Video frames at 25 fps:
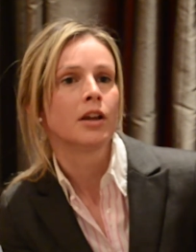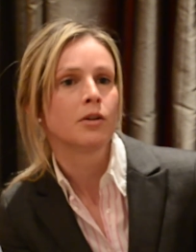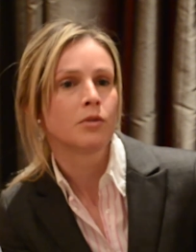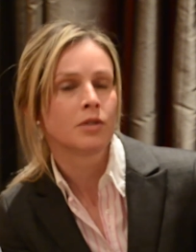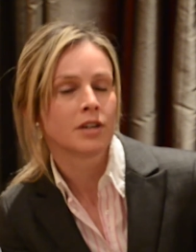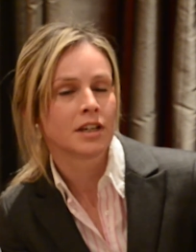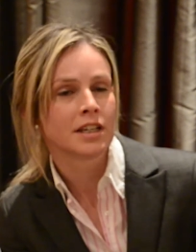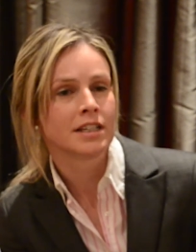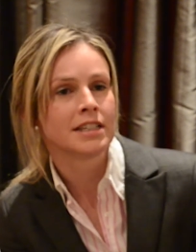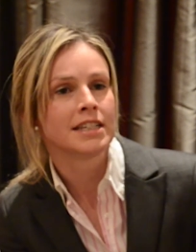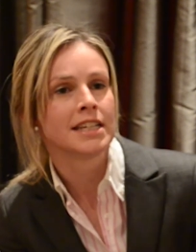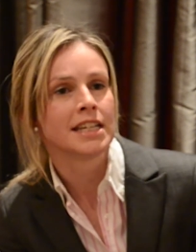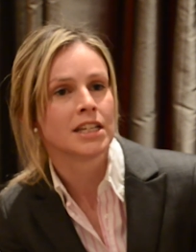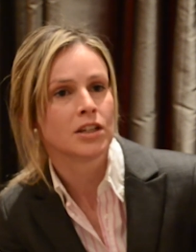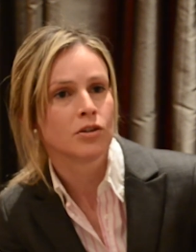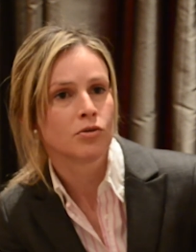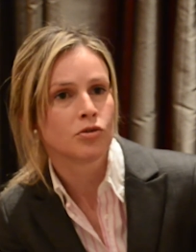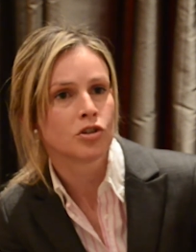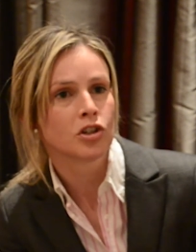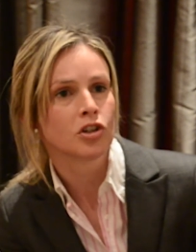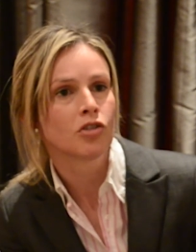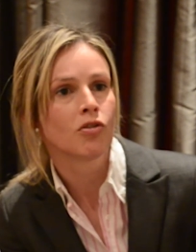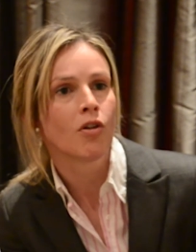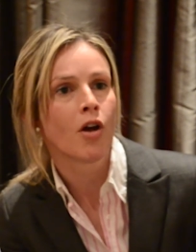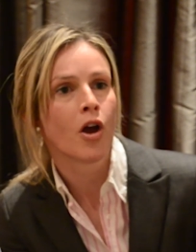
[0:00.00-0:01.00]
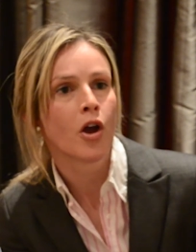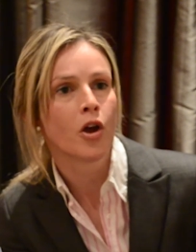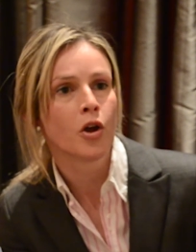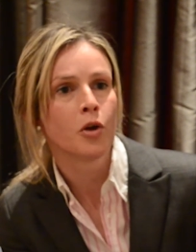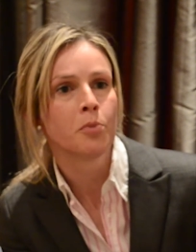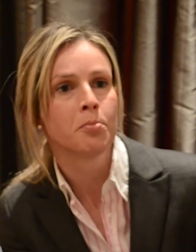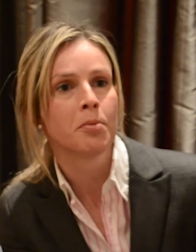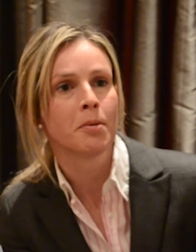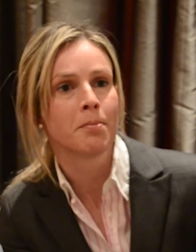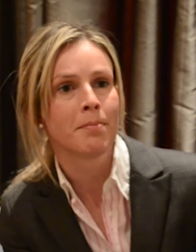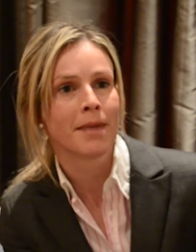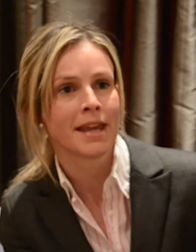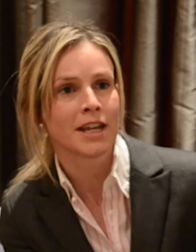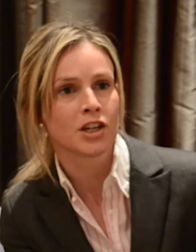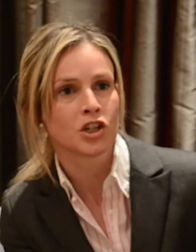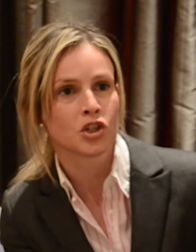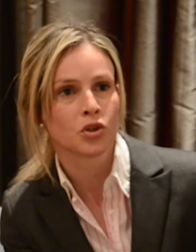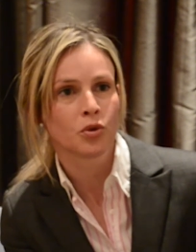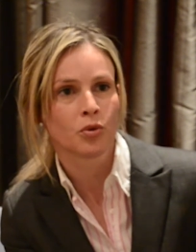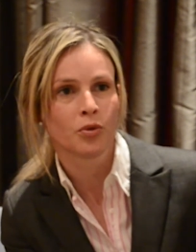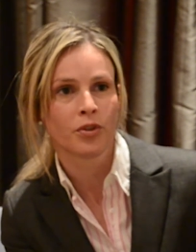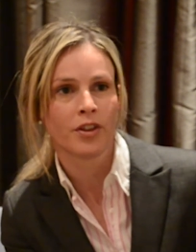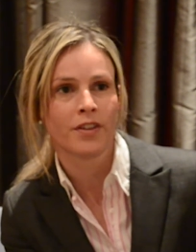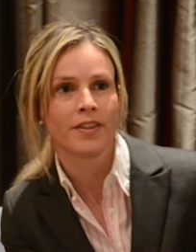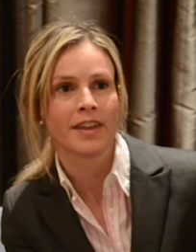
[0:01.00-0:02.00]
continue to grow, but make
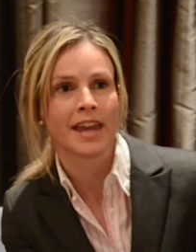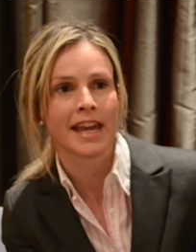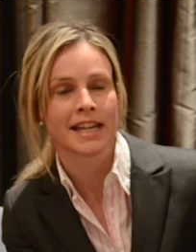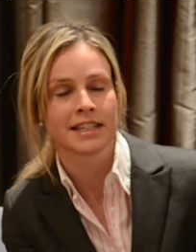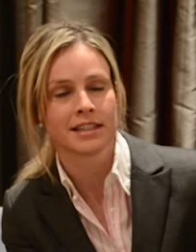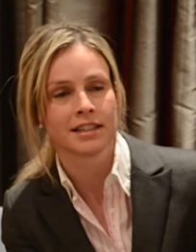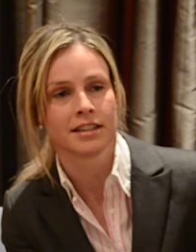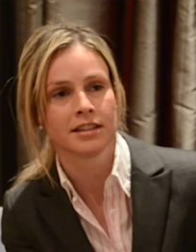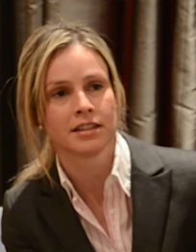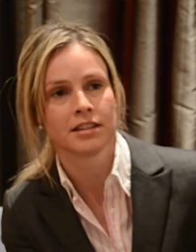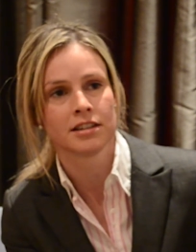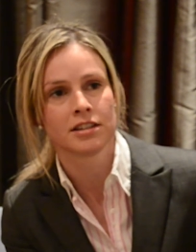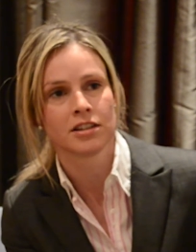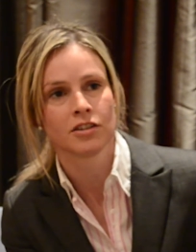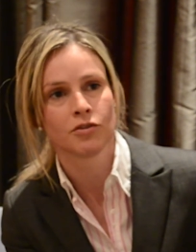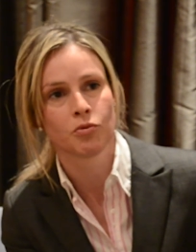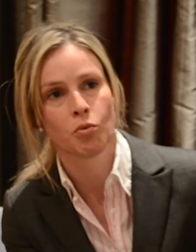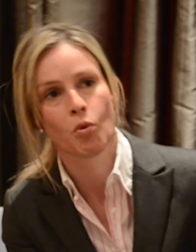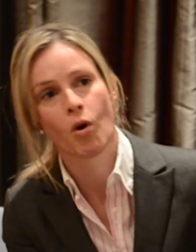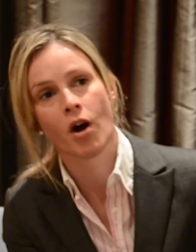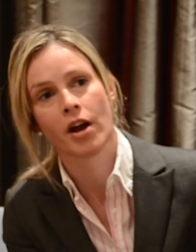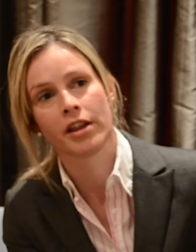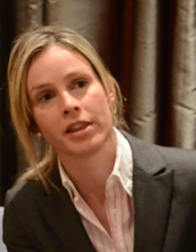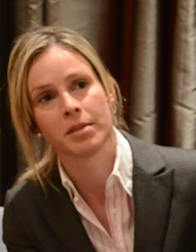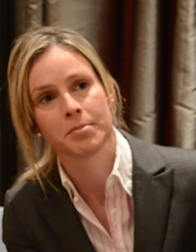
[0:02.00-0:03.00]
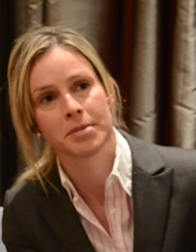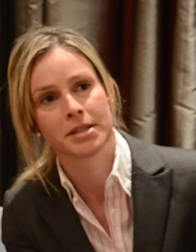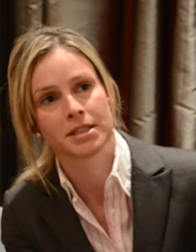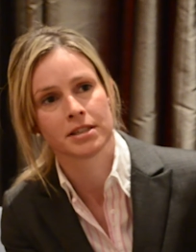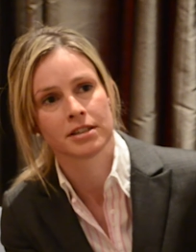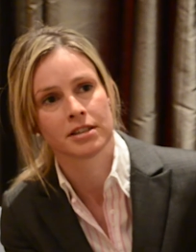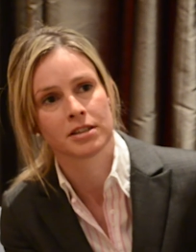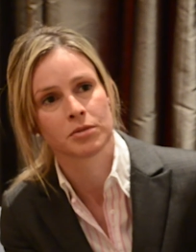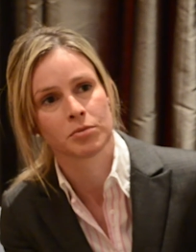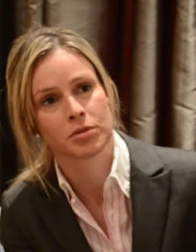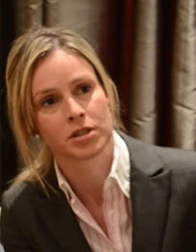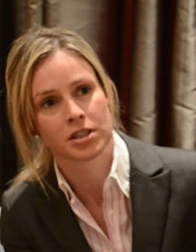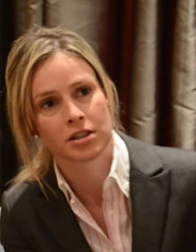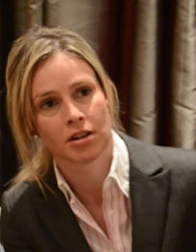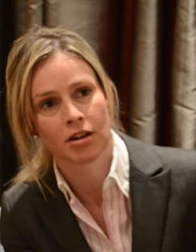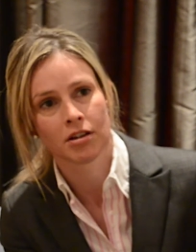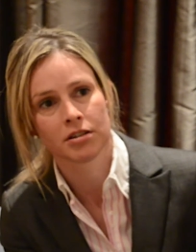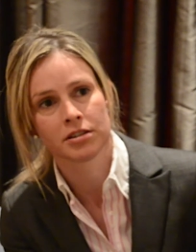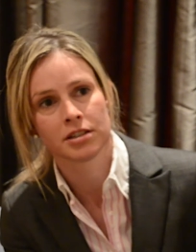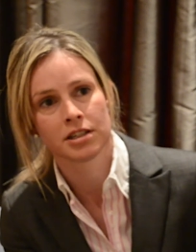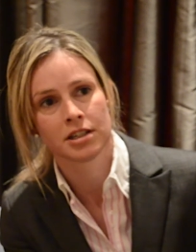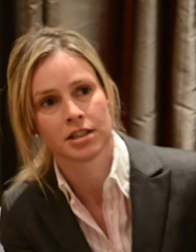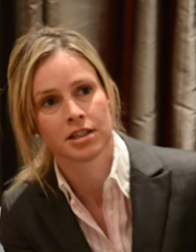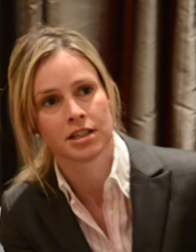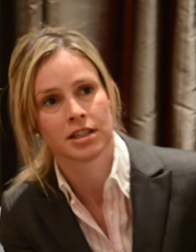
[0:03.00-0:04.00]
sure that the essence of why the business was
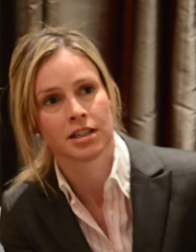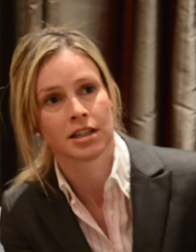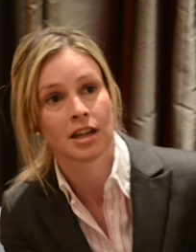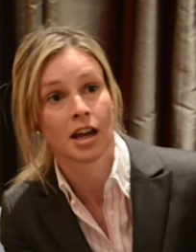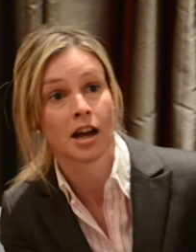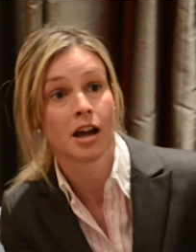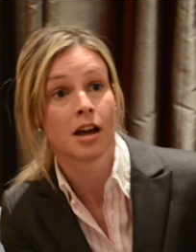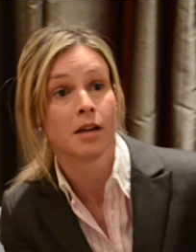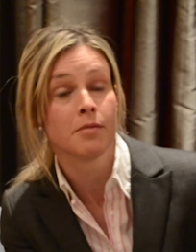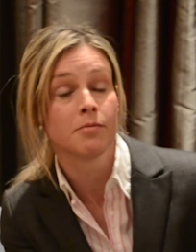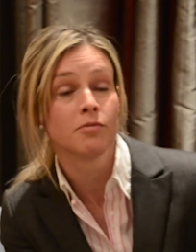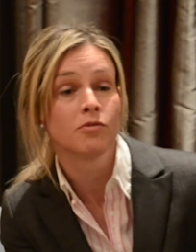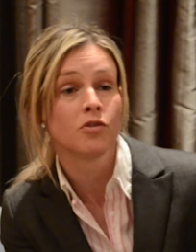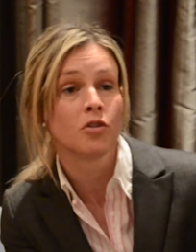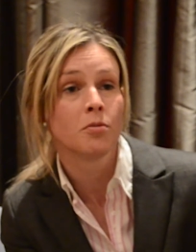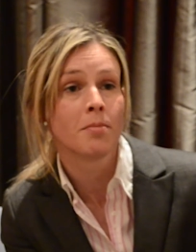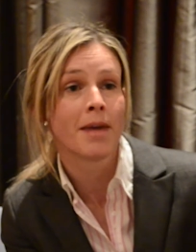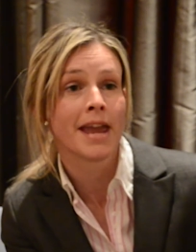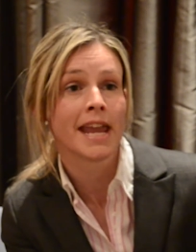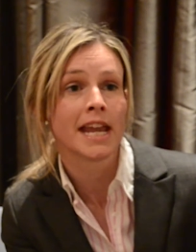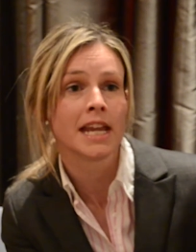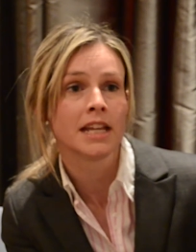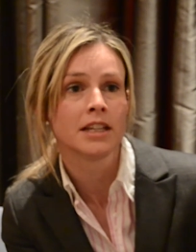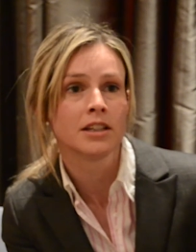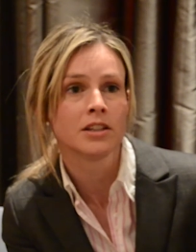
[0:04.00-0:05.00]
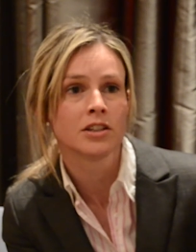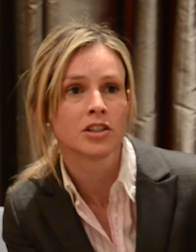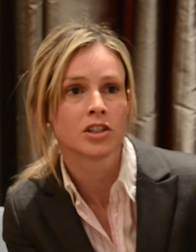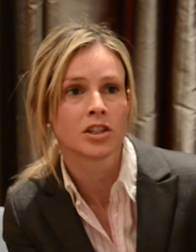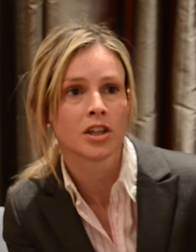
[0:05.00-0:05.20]
started remains.